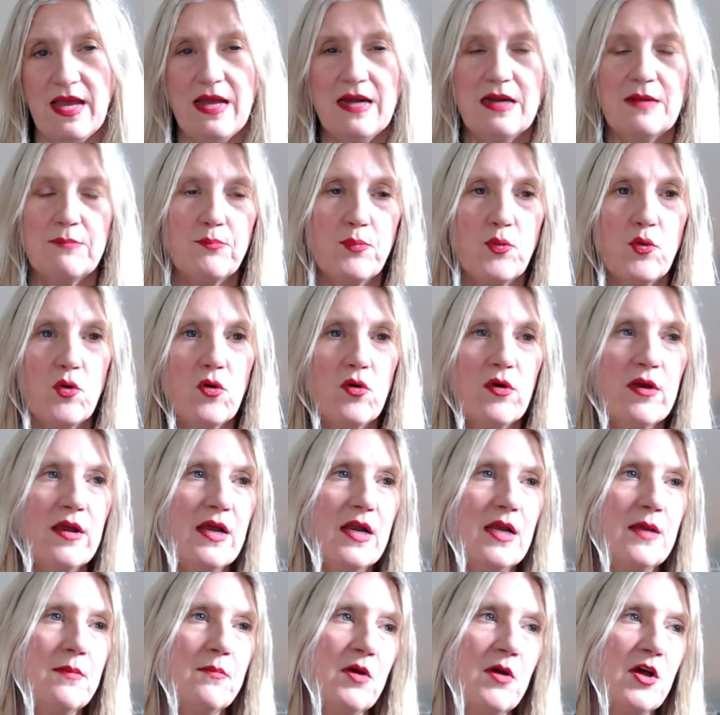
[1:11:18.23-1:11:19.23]
And it
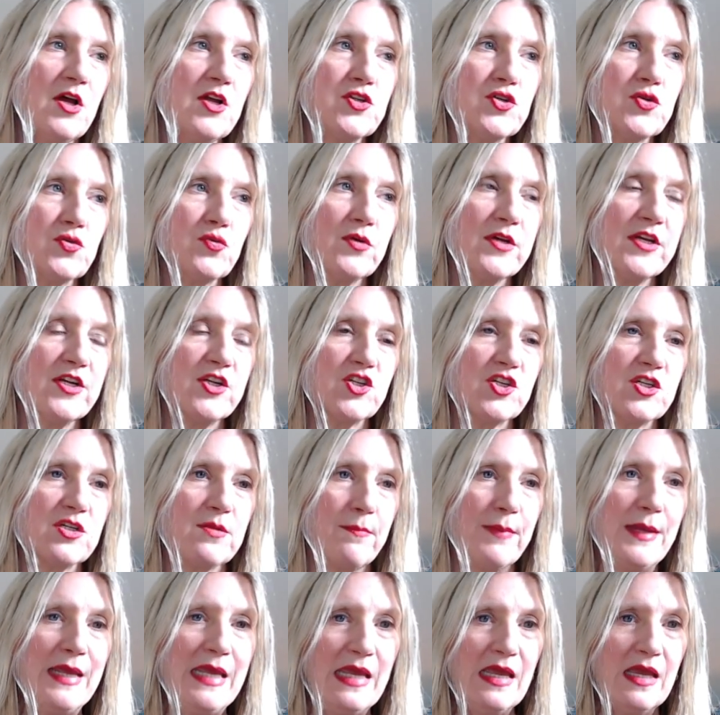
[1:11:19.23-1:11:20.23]
pretty much reached a
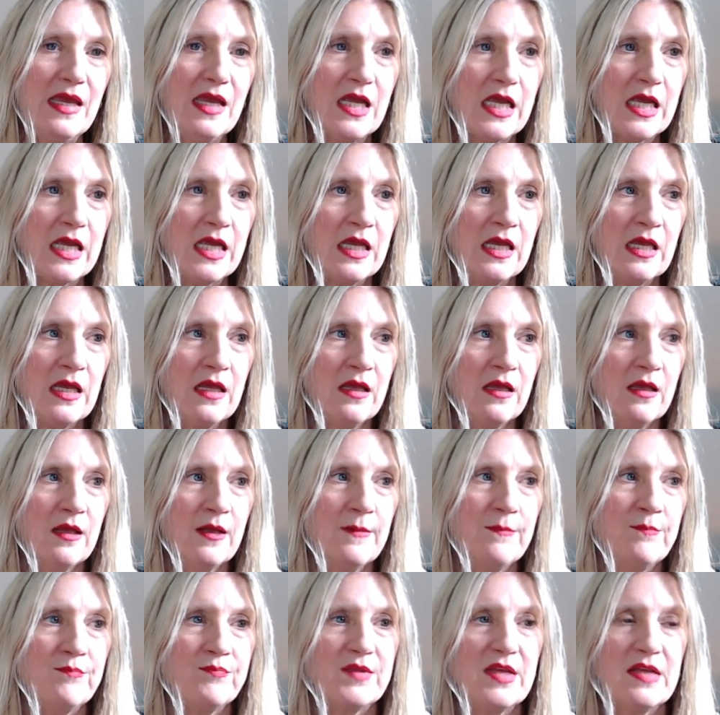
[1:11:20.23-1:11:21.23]
peak
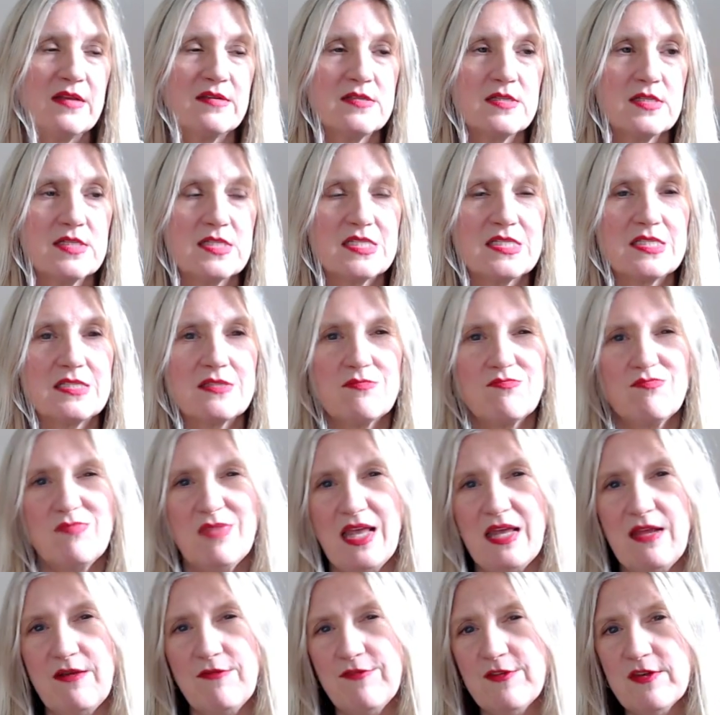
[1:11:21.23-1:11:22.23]
in the
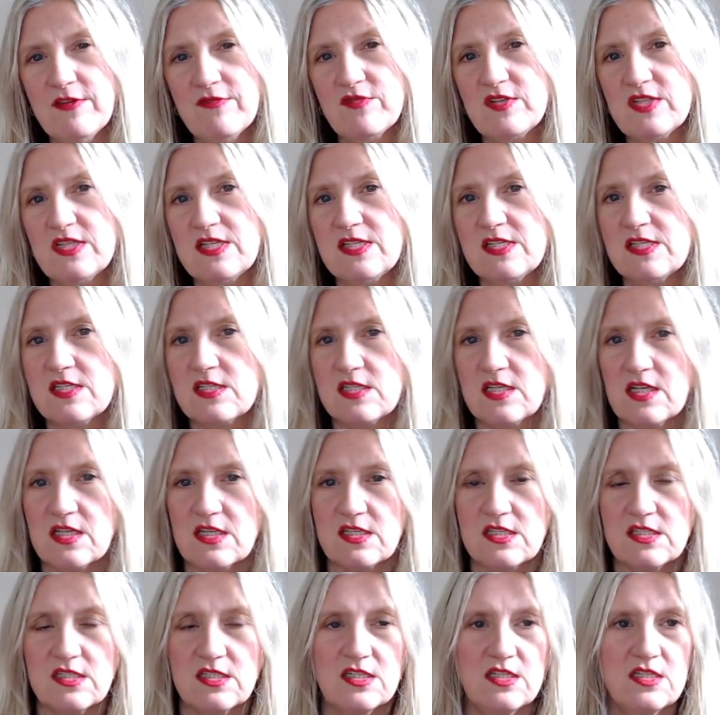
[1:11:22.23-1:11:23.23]
late fifties,
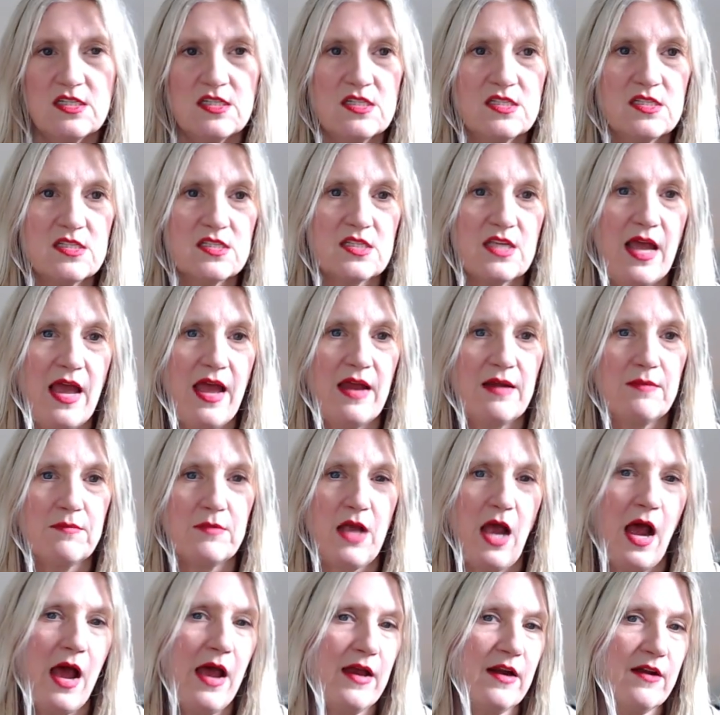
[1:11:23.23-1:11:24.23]
sixties, and
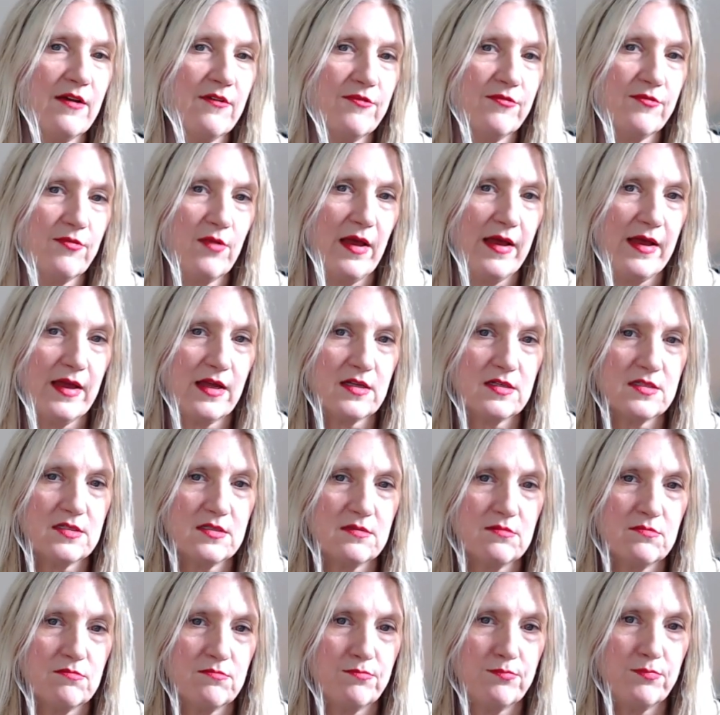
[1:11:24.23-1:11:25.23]
kind of like
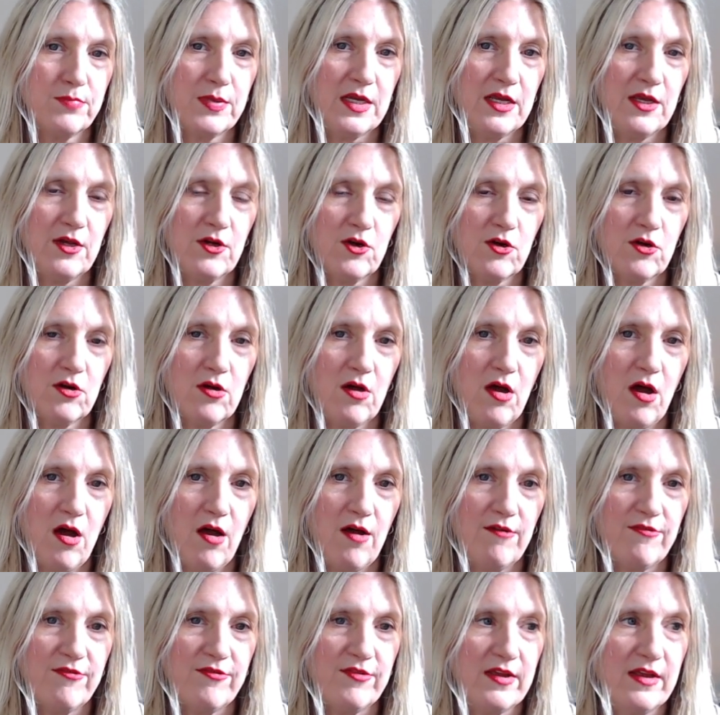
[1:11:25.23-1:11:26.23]
petered
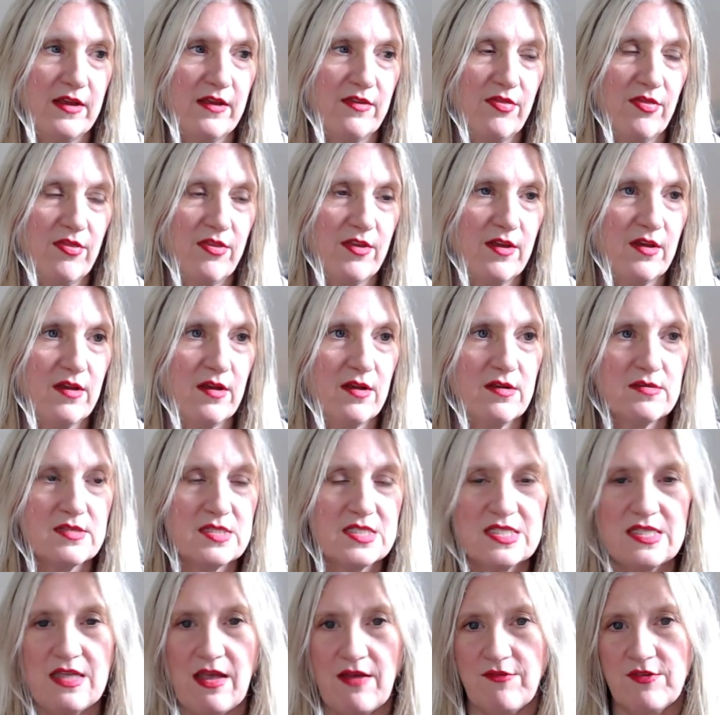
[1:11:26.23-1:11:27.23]
off in the
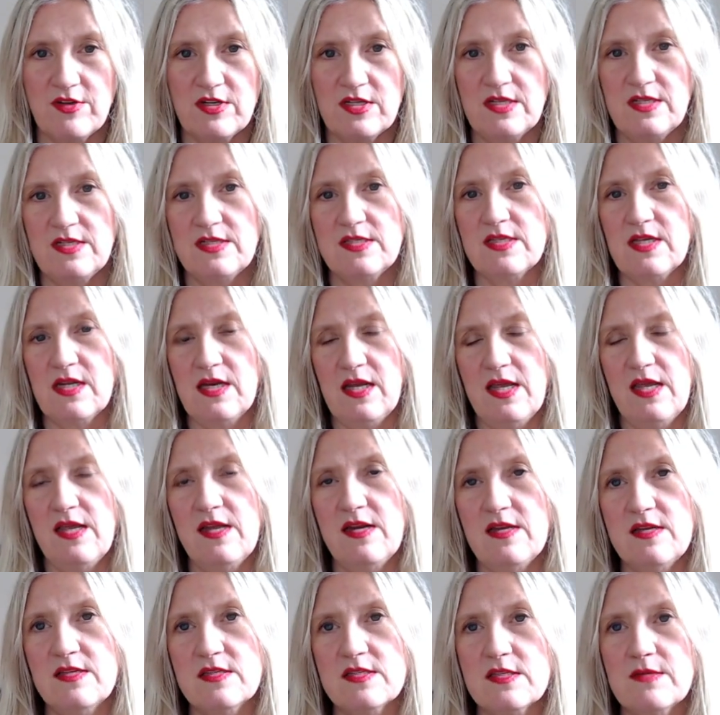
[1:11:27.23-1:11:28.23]
seventies and
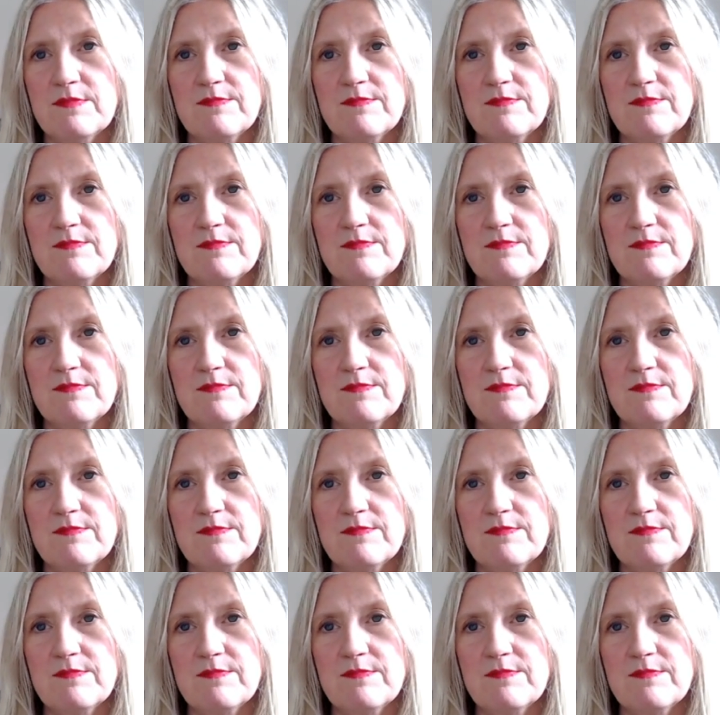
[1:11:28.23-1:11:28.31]
eighties.